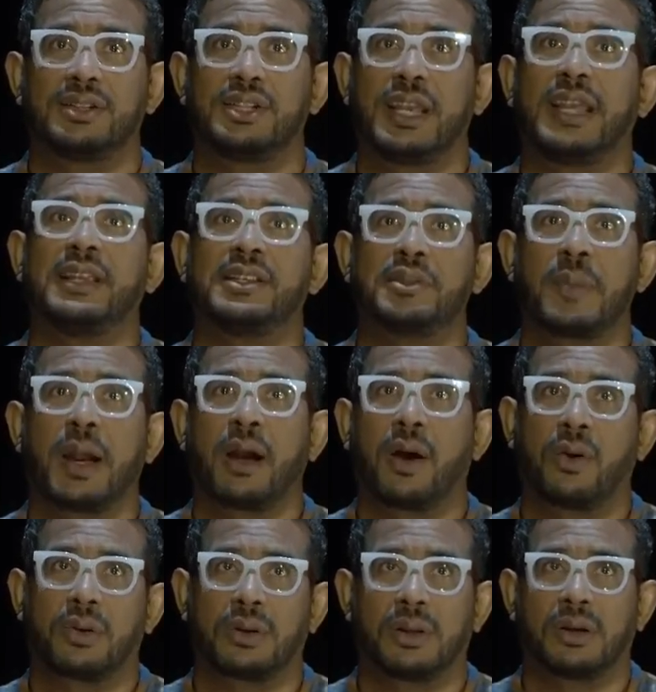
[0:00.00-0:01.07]
changed my
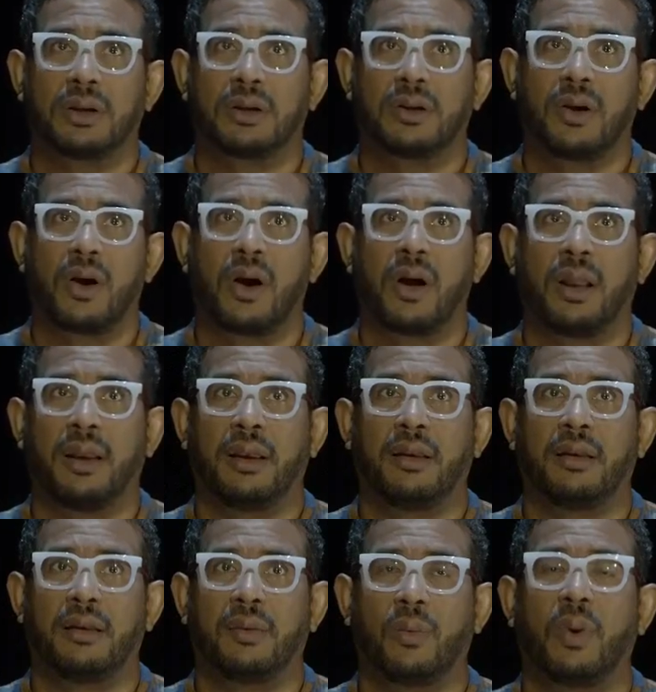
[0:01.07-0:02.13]
outlook
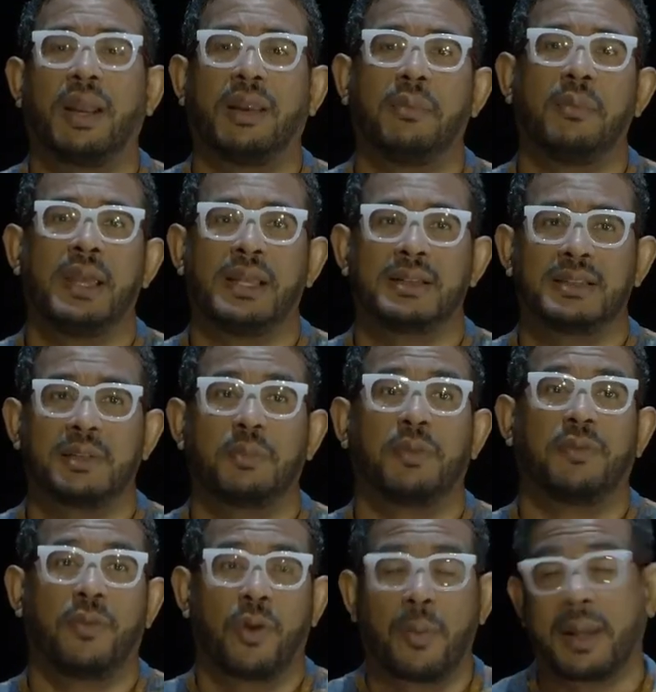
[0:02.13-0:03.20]
on what it means to
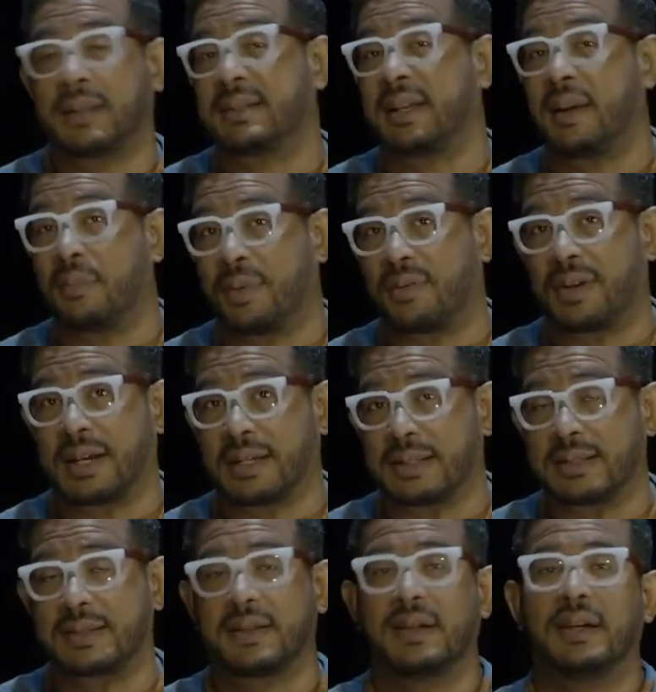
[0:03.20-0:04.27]
perform and to
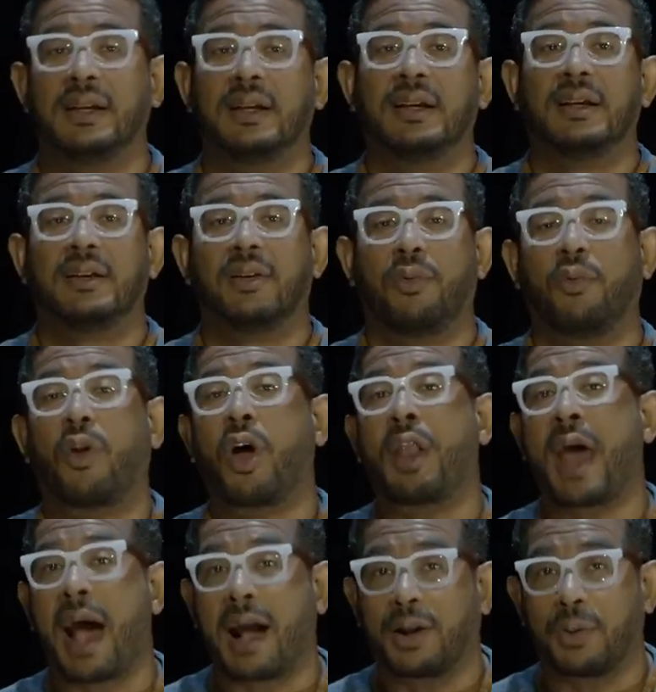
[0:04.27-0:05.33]
improvise. Ron
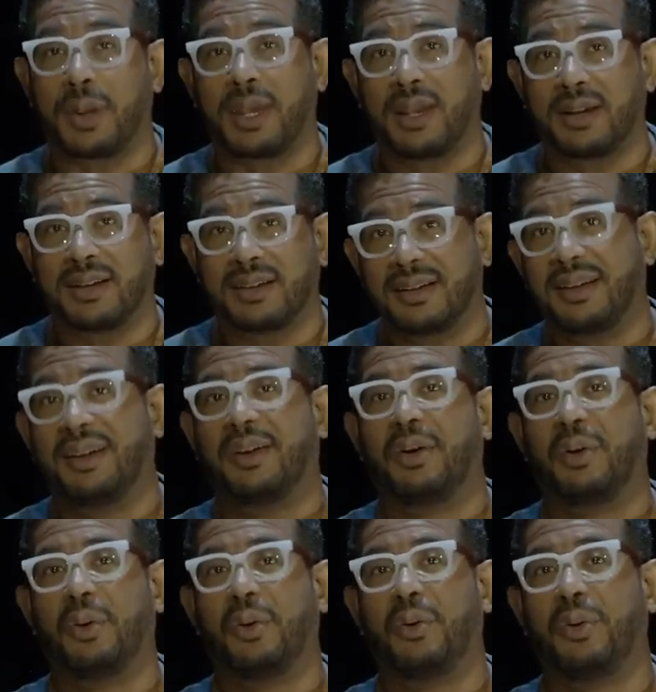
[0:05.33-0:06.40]
Acqui,
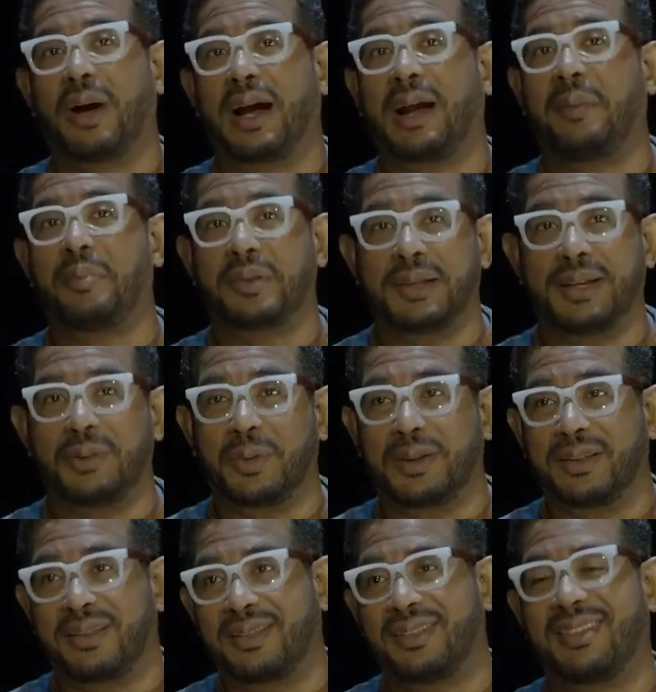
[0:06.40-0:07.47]
who I played
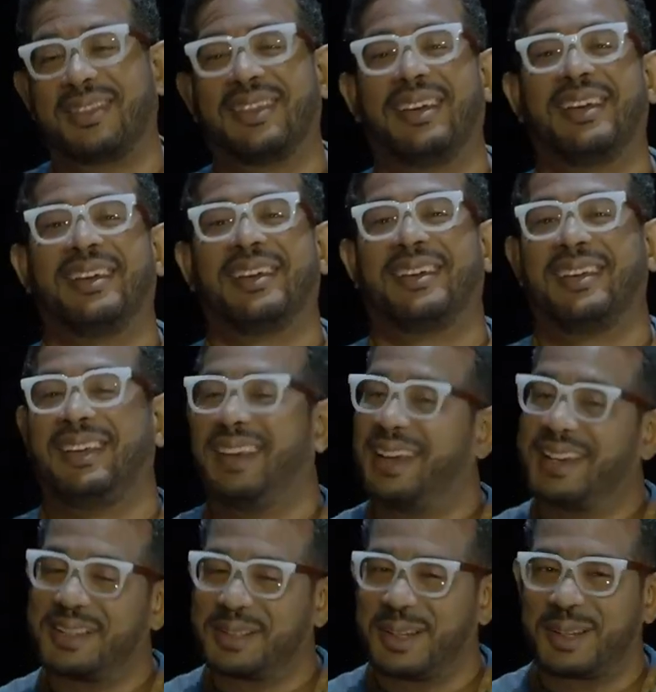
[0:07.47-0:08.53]
with
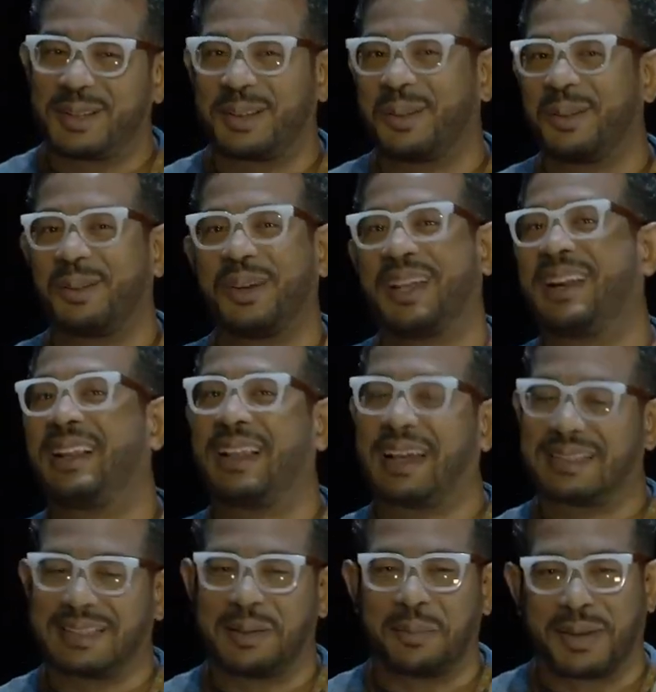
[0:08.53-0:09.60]
years ago in a
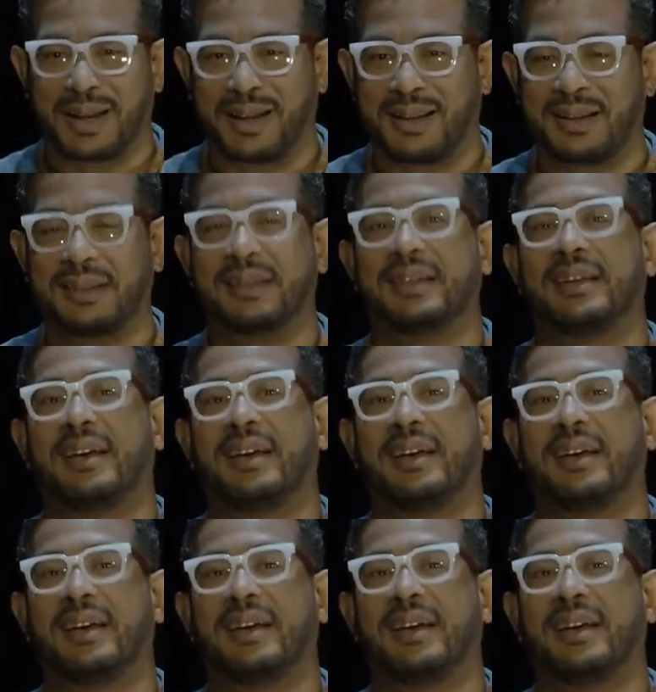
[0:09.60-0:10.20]
Latin band.